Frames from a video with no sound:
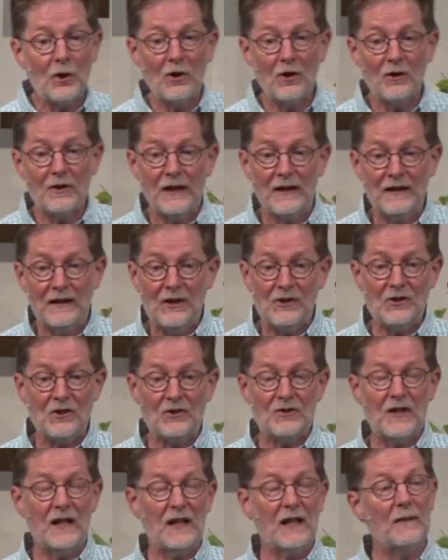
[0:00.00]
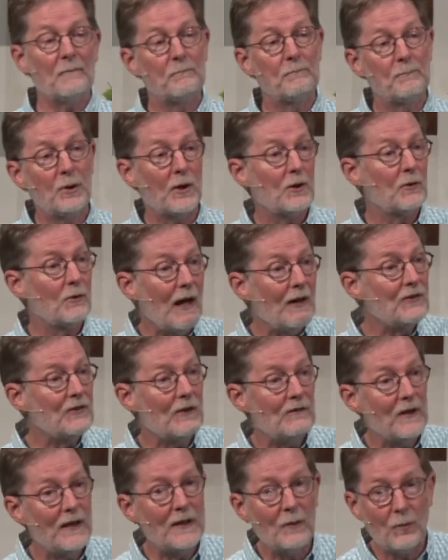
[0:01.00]
conditions get
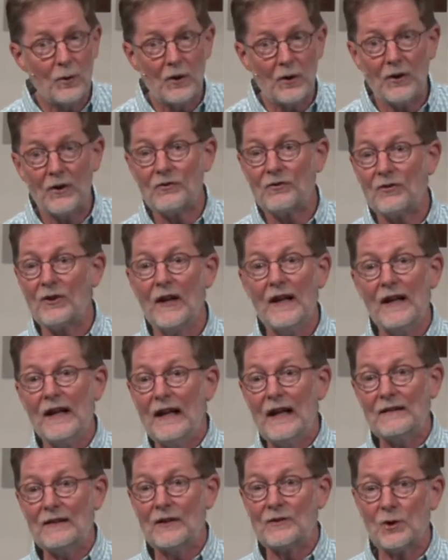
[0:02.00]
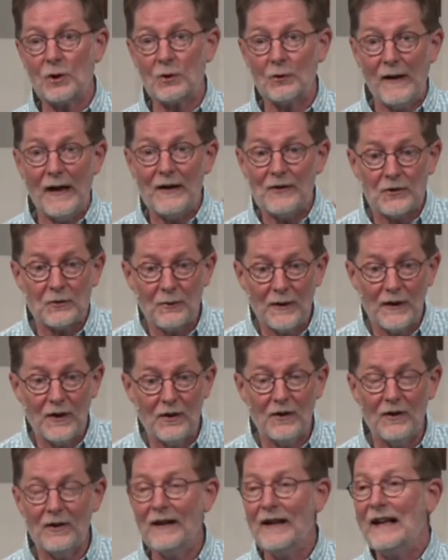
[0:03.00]
progressively worse in the
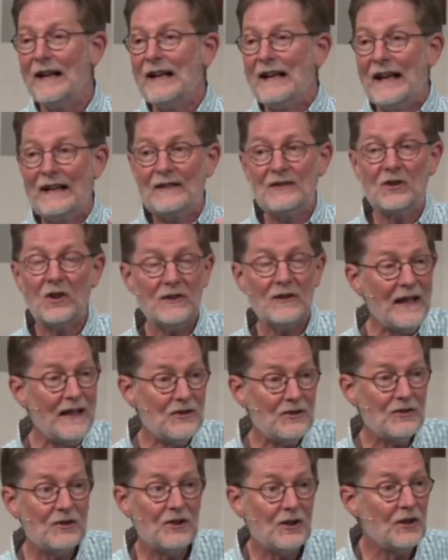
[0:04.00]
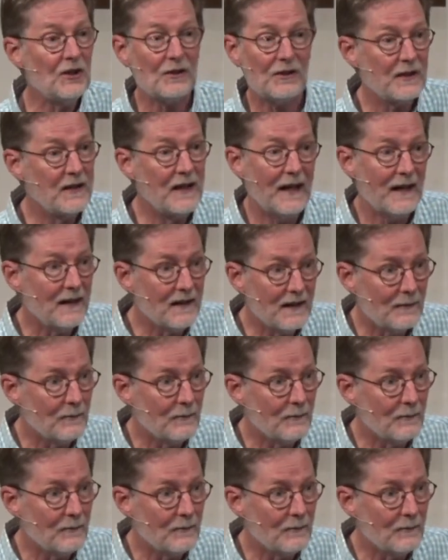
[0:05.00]
terrestrial and telestial kingdoms.